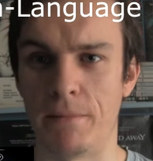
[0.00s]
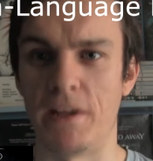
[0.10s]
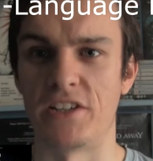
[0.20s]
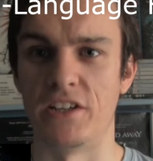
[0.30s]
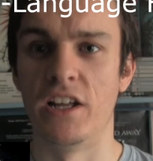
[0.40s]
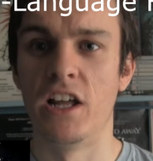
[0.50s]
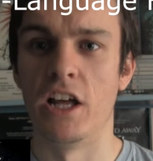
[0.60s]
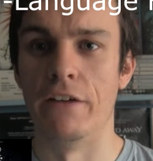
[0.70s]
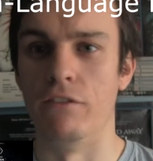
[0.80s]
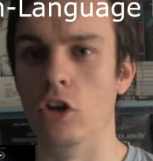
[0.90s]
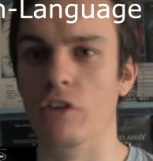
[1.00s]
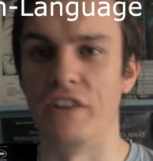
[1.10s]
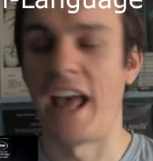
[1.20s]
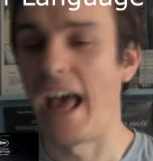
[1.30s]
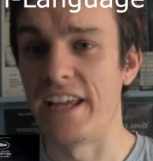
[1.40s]
depiction of love
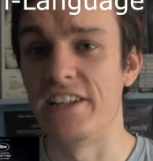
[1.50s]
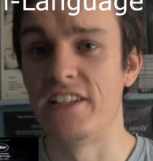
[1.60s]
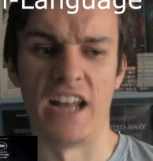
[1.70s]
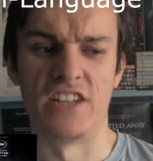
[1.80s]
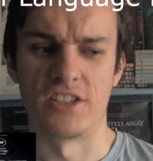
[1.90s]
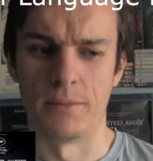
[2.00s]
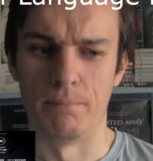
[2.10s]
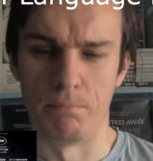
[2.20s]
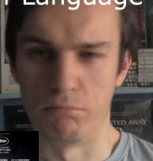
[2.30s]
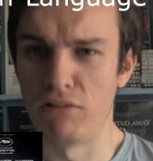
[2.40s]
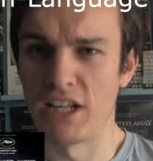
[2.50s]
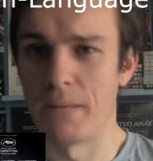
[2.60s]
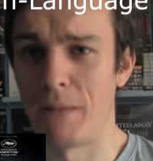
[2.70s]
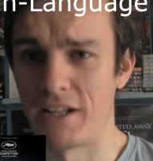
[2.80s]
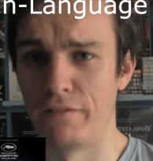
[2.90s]
and hate, and it's just a
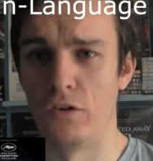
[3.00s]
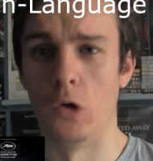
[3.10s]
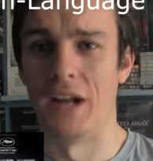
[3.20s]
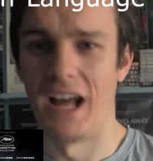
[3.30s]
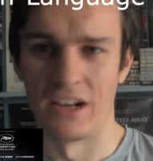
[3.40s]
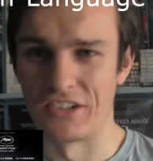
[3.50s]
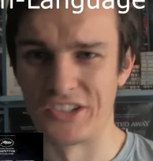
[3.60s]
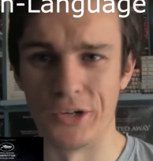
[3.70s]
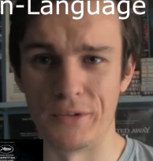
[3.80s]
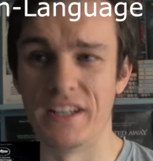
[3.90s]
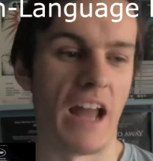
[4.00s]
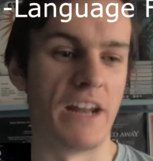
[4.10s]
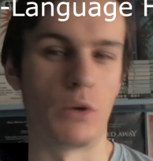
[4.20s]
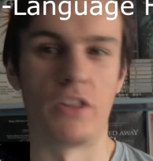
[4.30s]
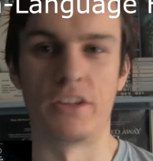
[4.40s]
brilliant metaphor and allegory, and
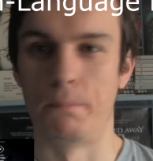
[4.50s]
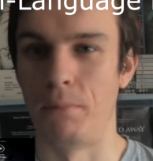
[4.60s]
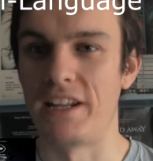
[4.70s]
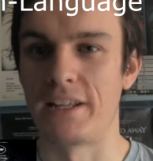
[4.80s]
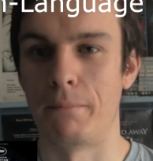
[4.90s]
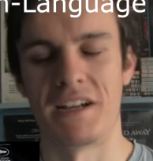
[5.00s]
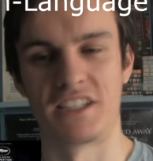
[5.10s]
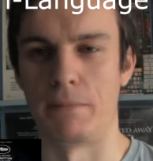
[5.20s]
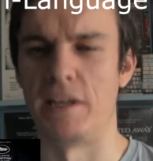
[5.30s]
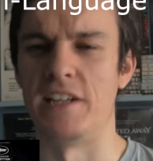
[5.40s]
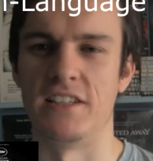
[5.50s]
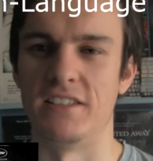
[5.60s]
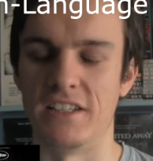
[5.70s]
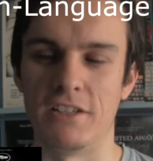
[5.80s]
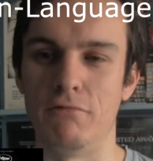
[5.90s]
it's one of those bleak masterpieces
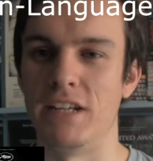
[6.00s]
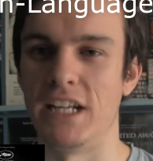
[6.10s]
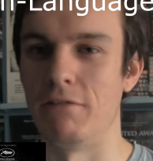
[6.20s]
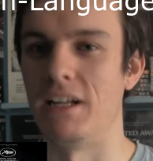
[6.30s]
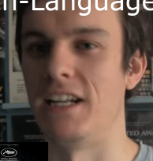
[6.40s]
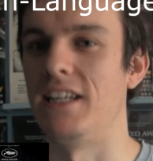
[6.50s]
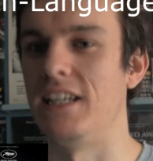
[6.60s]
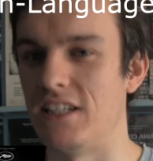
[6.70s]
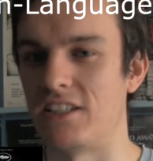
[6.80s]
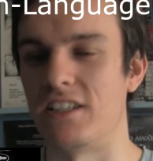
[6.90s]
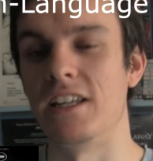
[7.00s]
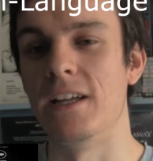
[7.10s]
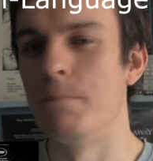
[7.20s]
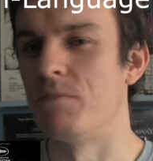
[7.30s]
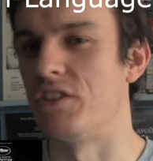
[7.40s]
that you really, really need to see
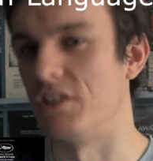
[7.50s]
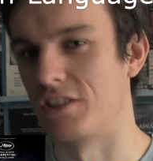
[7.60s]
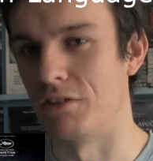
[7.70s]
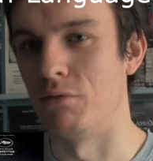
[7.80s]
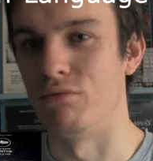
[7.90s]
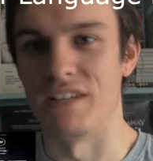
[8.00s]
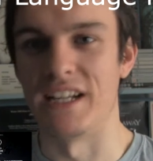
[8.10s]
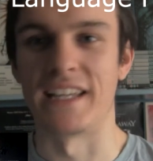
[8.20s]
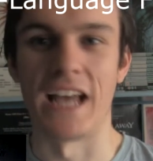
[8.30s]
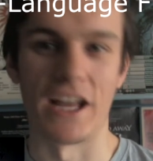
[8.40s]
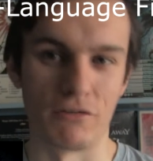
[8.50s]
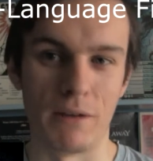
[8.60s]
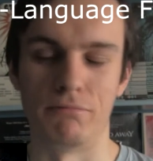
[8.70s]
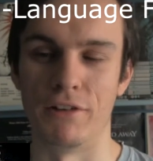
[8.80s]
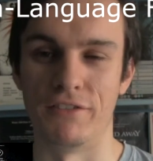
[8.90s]
just to really get a
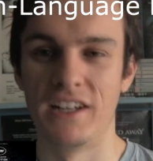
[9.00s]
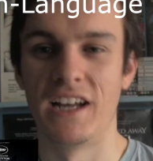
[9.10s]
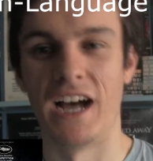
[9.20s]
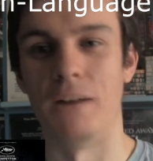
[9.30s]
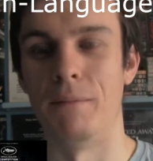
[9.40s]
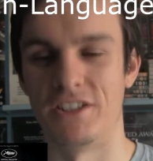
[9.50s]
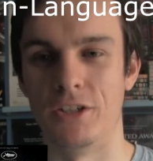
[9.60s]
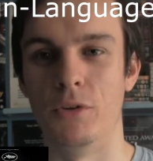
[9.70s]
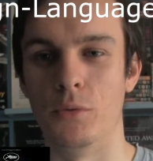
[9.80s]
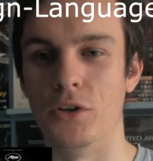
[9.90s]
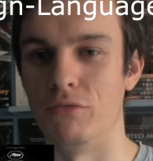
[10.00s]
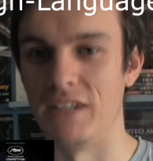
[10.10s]
grip with how messed up the world